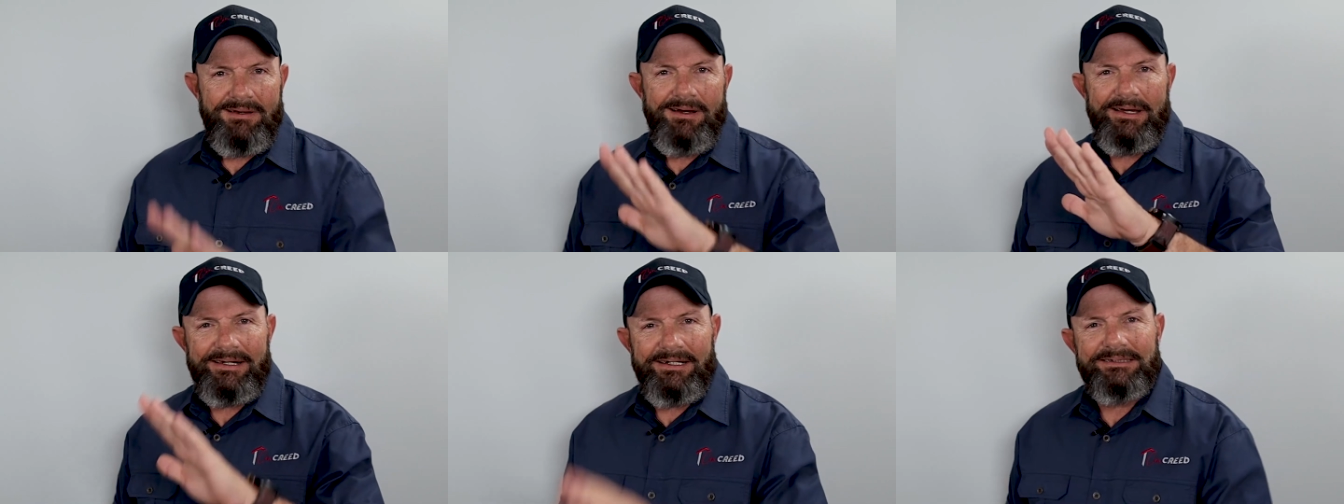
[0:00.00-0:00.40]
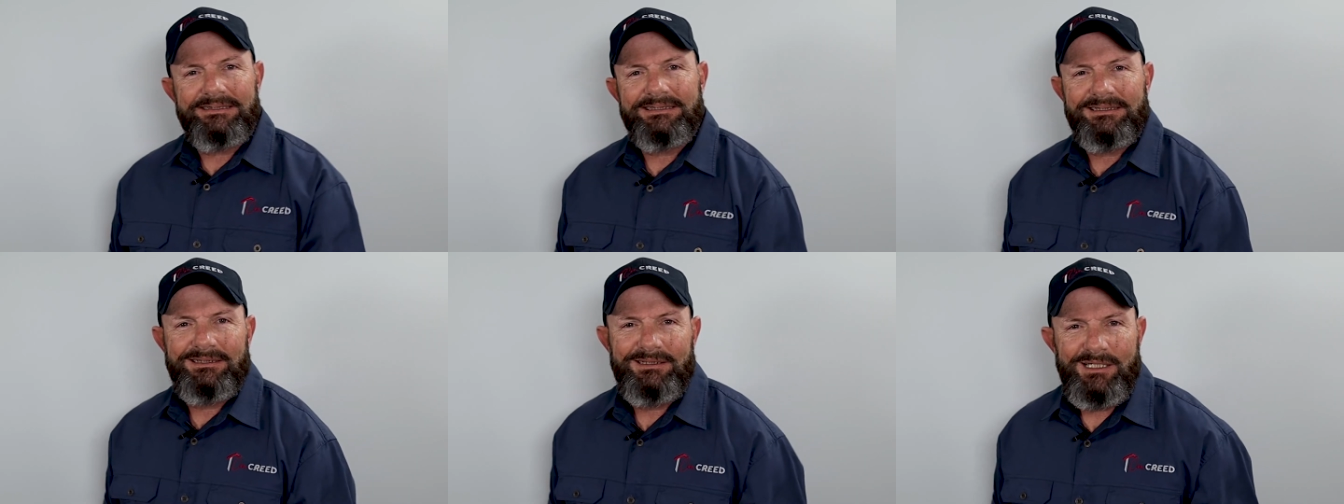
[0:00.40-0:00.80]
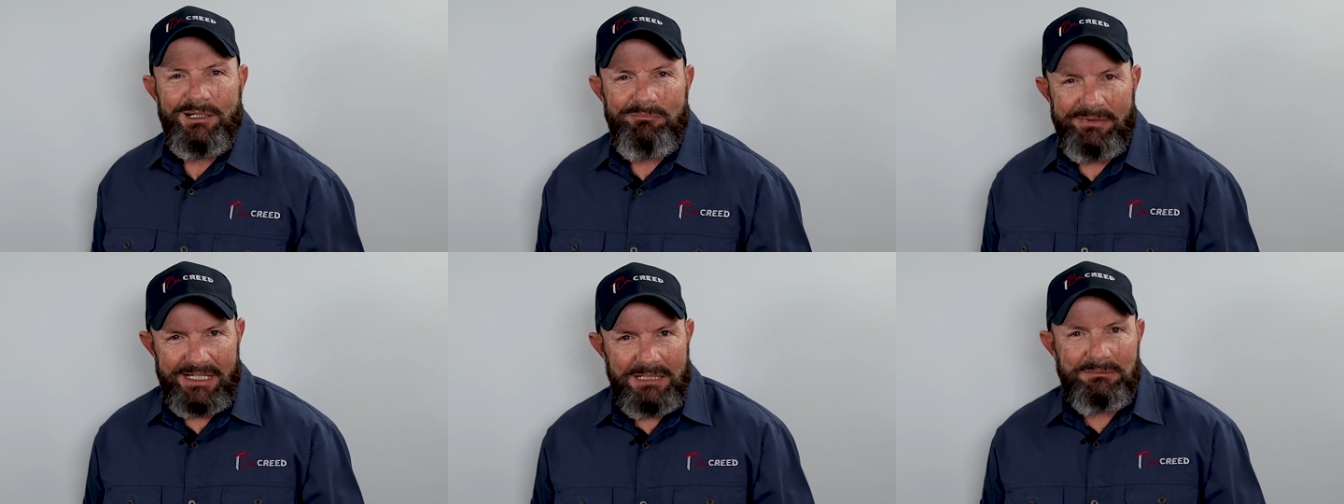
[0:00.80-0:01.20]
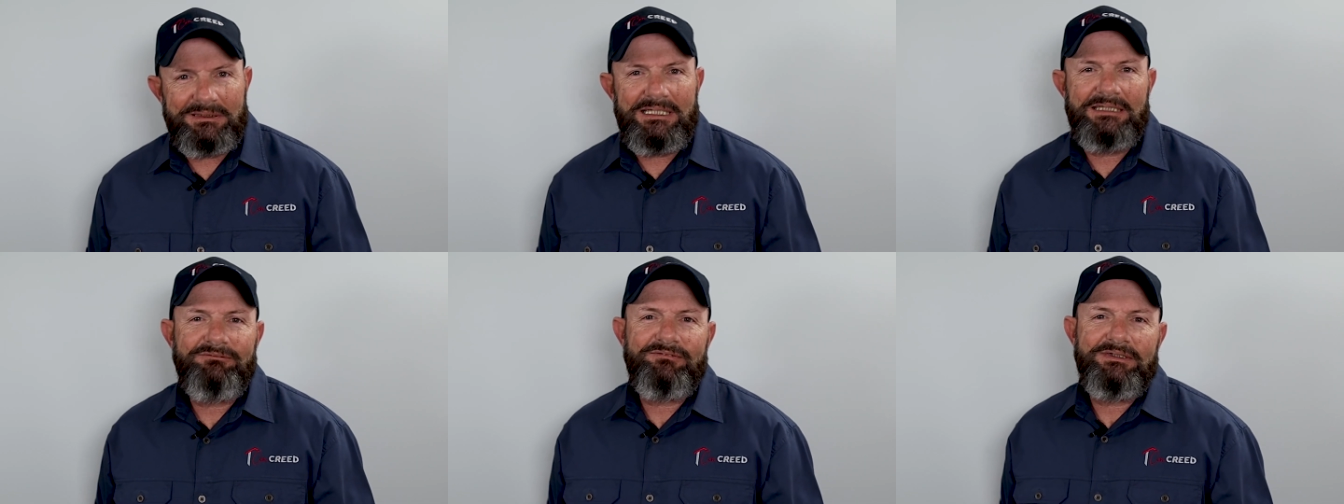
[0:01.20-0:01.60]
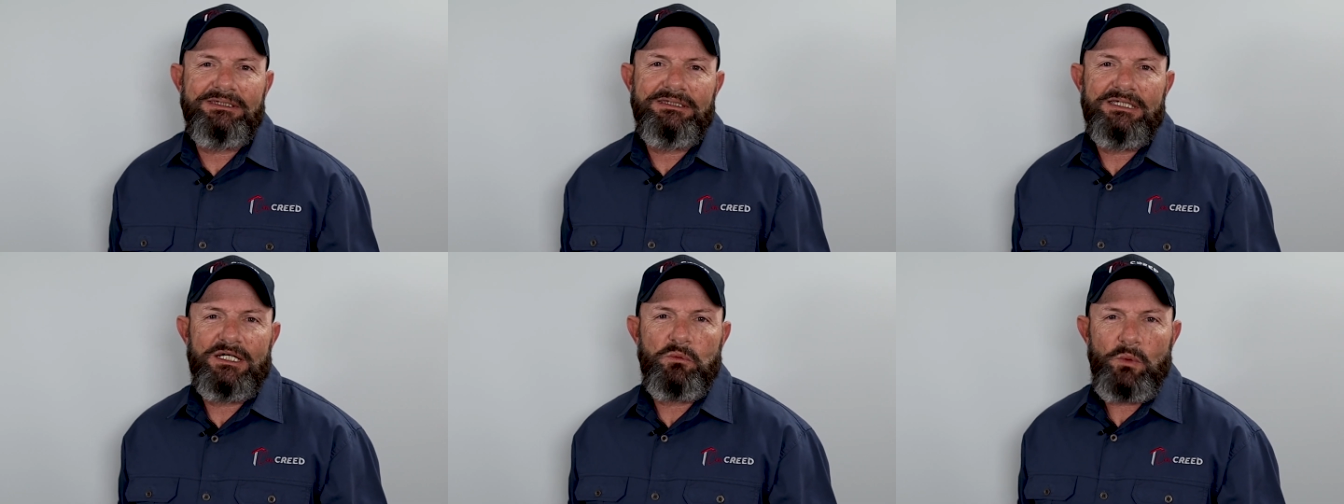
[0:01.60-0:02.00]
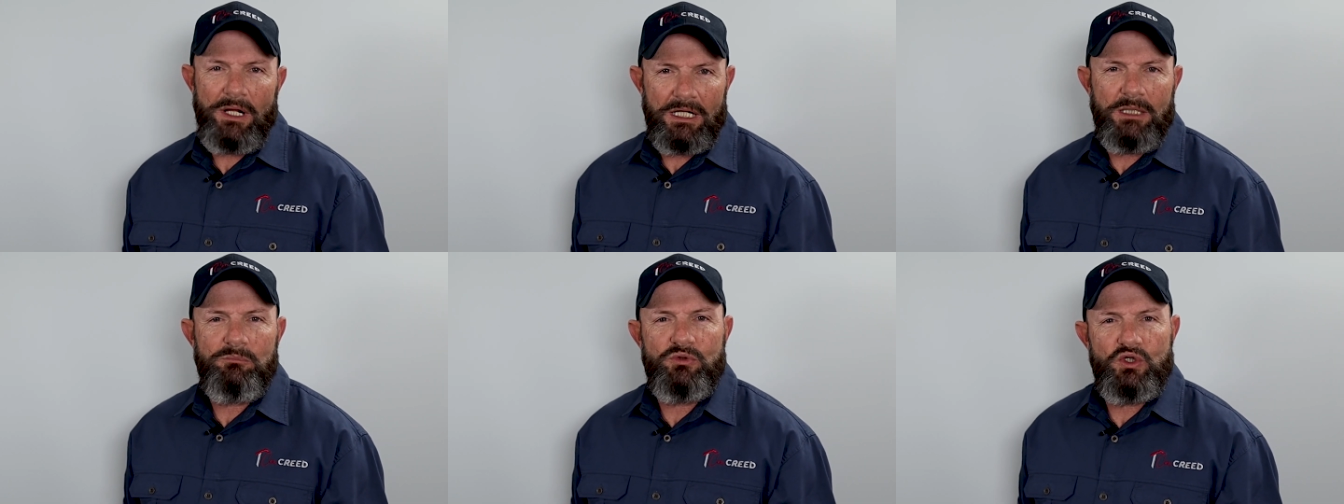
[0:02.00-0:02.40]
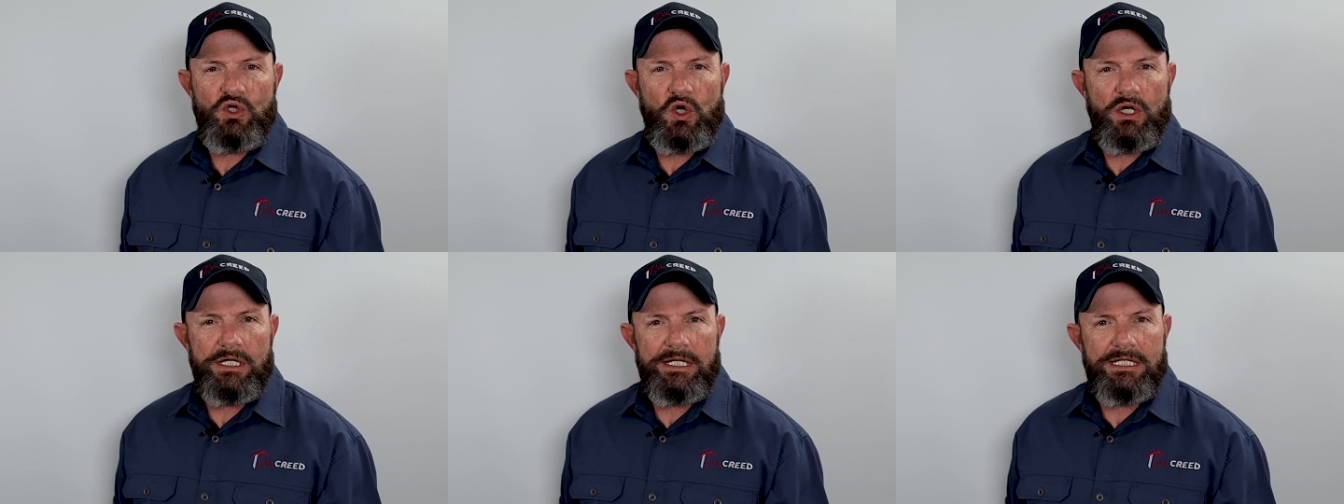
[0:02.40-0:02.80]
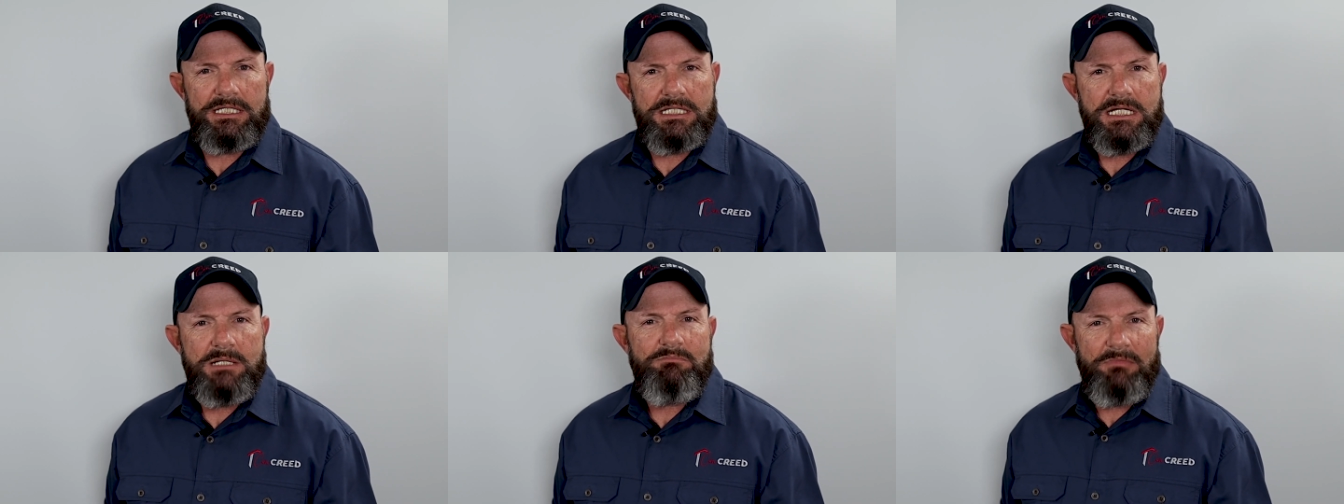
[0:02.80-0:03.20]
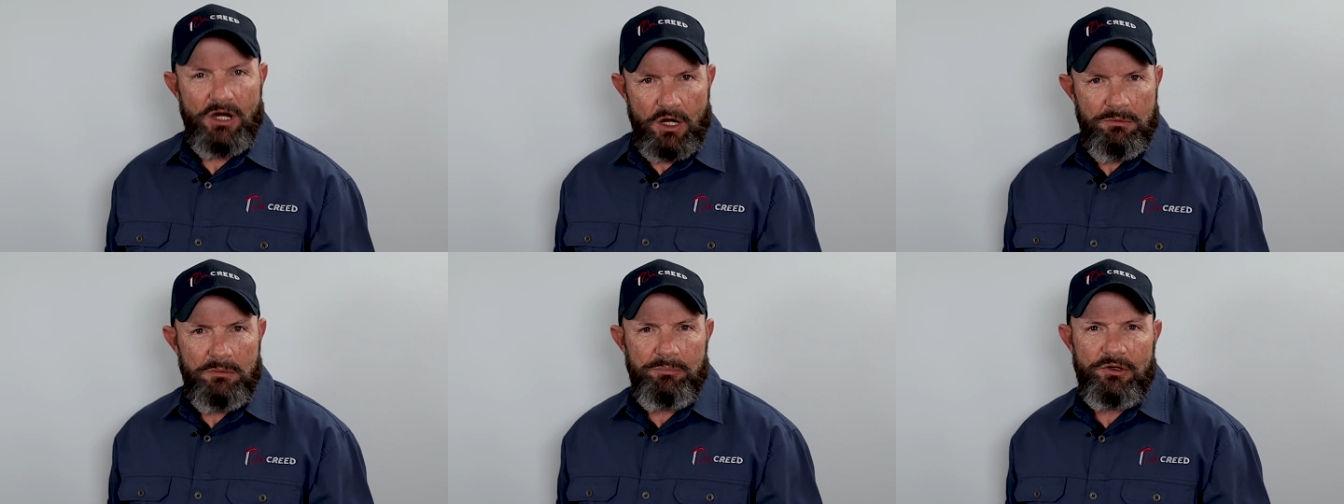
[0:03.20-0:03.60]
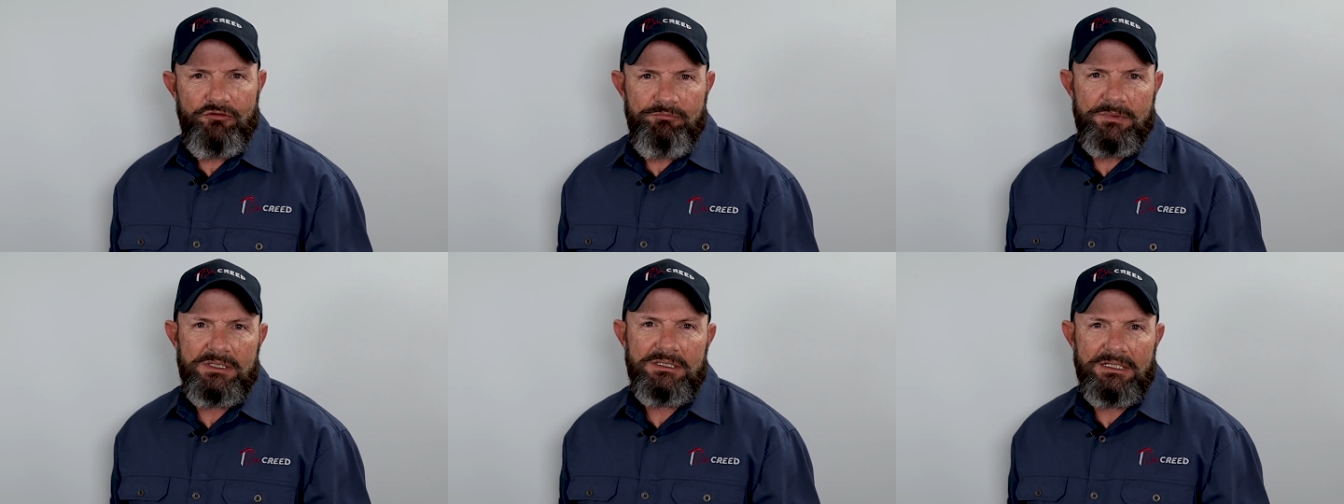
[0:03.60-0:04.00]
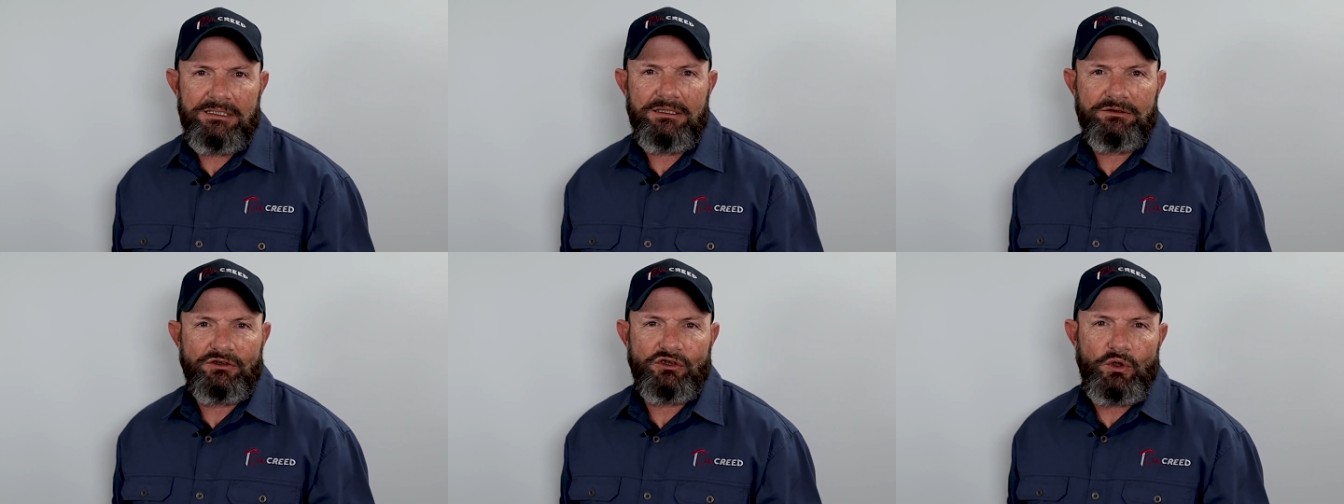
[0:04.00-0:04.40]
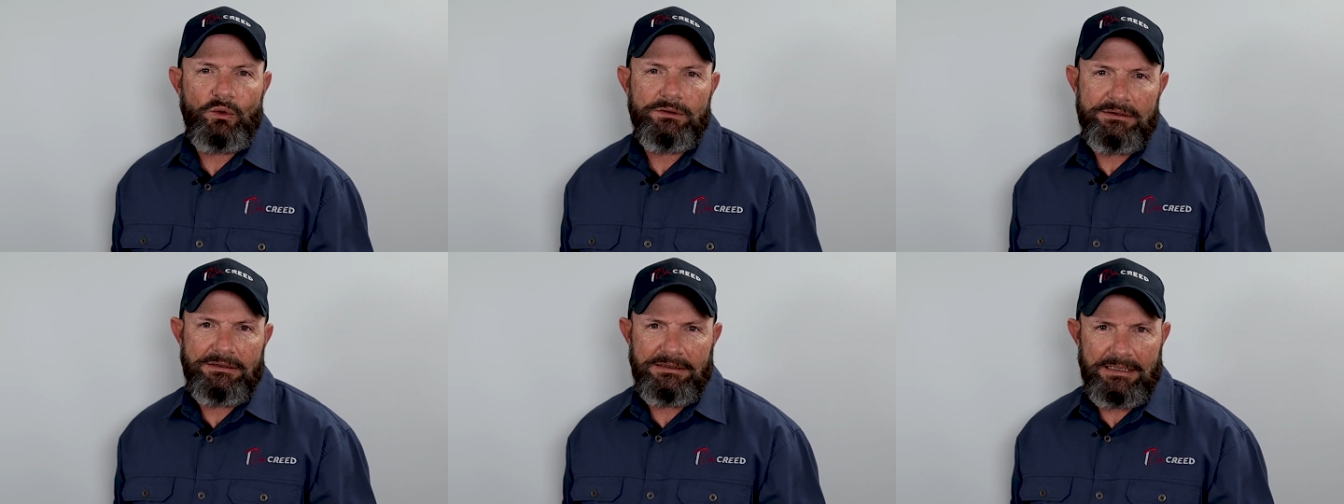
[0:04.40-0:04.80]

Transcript: Hi guys, my name is Clifton and welcome to ConCreed, my home improvement and consulting